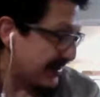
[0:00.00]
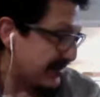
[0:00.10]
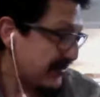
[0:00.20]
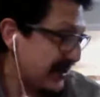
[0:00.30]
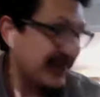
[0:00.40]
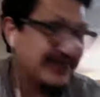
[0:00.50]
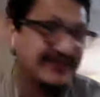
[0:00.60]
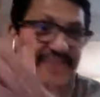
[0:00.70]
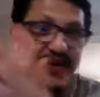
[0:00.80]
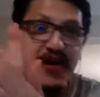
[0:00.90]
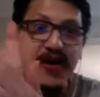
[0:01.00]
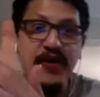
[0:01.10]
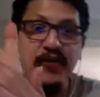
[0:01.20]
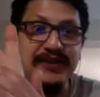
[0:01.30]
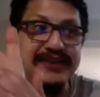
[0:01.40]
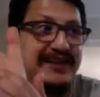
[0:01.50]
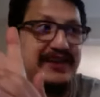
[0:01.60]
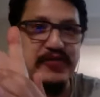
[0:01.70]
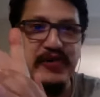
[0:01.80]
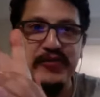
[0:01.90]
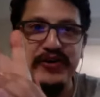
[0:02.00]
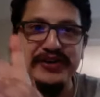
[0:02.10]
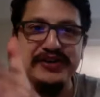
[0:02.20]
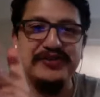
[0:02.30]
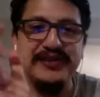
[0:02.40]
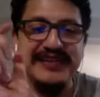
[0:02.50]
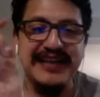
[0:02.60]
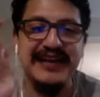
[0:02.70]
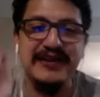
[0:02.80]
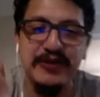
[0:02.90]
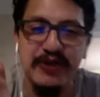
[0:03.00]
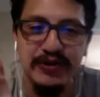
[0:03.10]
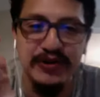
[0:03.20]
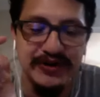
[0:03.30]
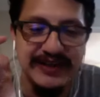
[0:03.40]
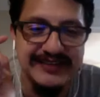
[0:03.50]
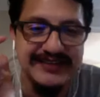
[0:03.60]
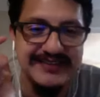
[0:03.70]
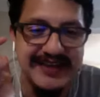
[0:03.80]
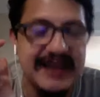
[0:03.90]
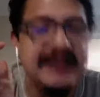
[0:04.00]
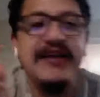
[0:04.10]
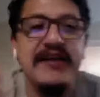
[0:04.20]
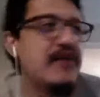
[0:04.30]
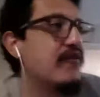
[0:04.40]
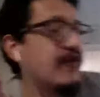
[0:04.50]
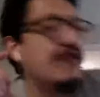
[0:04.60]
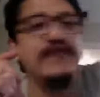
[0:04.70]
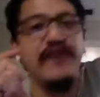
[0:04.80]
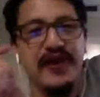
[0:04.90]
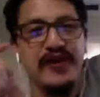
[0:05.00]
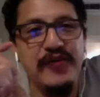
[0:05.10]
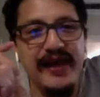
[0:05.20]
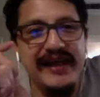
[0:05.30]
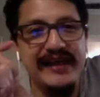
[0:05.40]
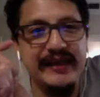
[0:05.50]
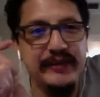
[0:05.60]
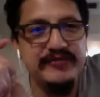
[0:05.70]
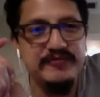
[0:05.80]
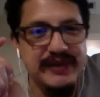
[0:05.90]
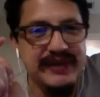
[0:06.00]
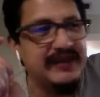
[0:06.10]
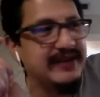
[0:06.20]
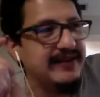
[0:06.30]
of her head. I was like, what the hell? Where were you? And then I go look at the slide. From far away, it was big,